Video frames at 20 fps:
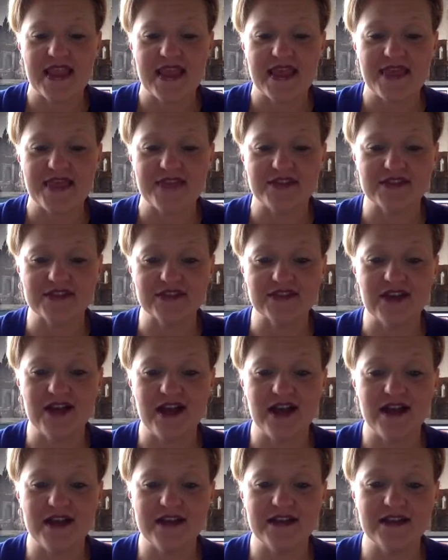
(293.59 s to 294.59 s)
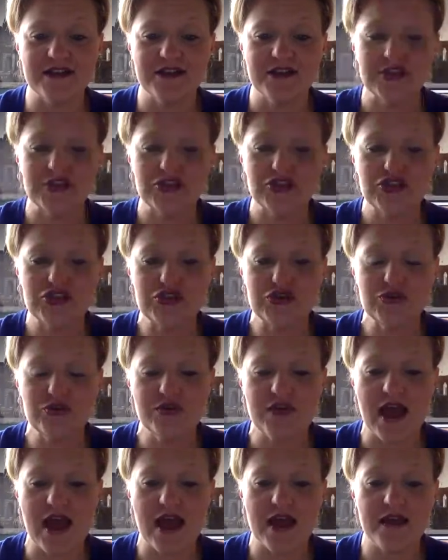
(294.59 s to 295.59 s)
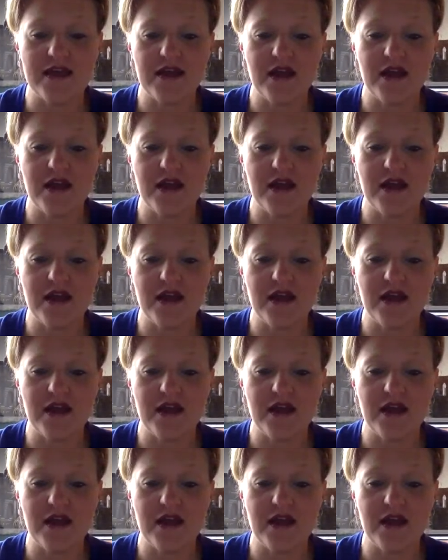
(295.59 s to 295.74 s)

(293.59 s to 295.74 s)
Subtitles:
There's a lot to that.